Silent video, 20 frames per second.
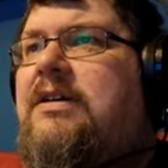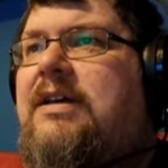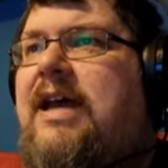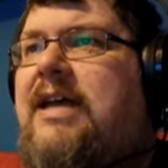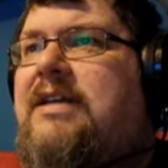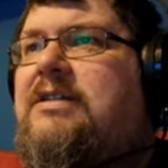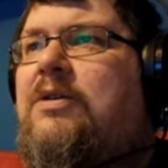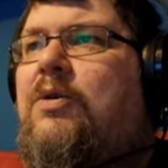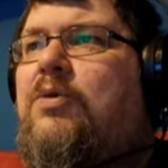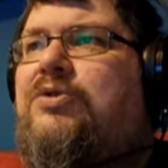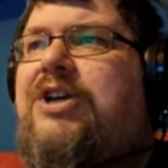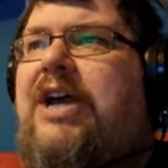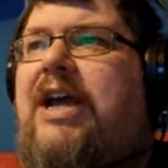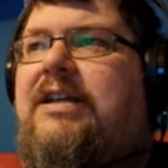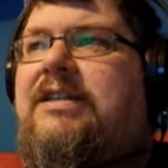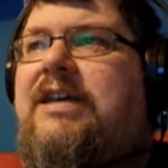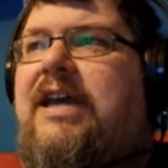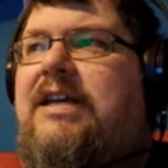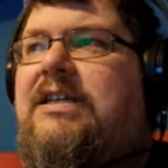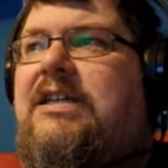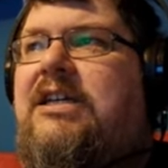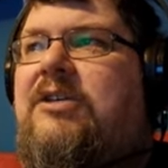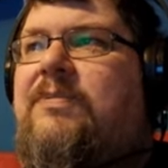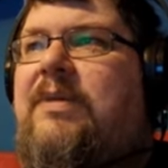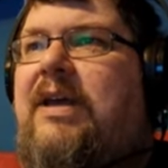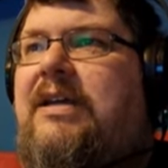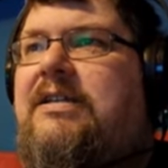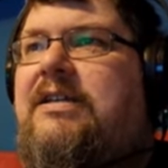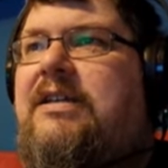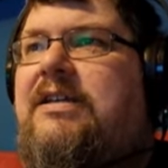As Lord Jack takes his
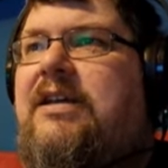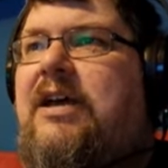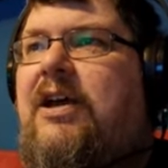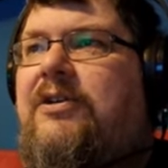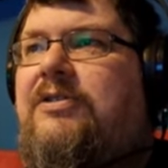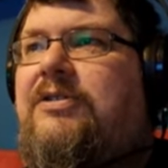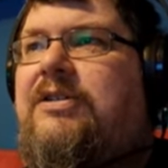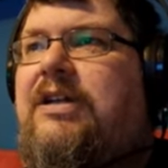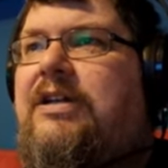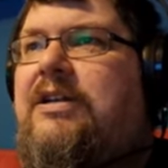place as host,